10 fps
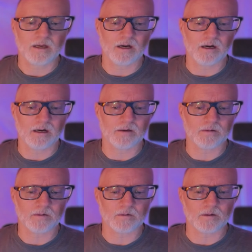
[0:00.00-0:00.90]
Uh,
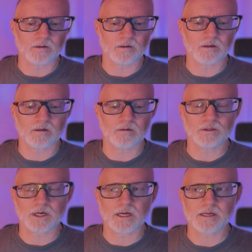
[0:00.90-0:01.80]

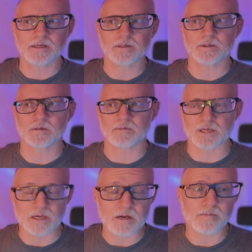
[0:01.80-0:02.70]
ujjayi is
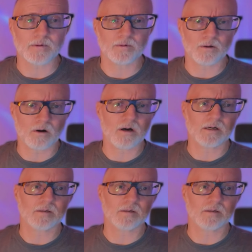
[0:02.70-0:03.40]
deep, long